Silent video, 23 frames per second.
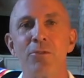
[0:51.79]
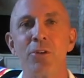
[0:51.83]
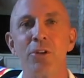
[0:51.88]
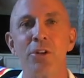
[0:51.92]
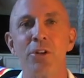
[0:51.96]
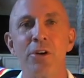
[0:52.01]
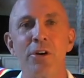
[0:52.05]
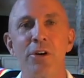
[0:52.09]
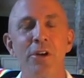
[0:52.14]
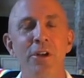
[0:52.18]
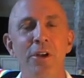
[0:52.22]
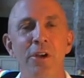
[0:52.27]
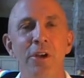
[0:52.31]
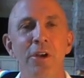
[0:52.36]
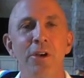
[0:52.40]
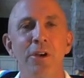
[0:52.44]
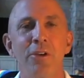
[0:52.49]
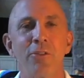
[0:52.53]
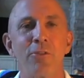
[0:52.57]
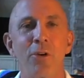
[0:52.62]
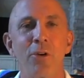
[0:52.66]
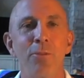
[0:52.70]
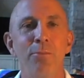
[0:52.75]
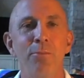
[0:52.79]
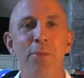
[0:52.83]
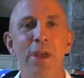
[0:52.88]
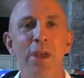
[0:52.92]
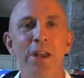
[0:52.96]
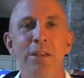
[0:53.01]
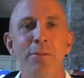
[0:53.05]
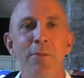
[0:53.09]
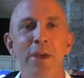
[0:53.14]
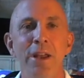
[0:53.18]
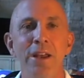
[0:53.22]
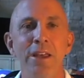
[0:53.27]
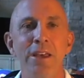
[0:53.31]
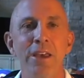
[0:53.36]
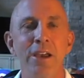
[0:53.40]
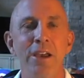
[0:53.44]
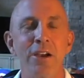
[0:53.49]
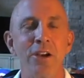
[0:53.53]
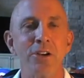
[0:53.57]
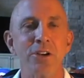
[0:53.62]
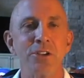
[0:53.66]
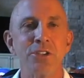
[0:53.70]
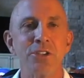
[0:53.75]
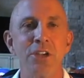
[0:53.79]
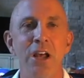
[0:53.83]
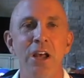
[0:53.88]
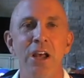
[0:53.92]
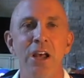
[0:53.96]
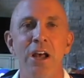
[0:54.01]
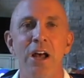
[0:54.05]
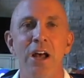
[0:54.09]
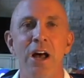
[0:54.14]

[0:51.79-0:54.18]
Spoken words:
for many, many years.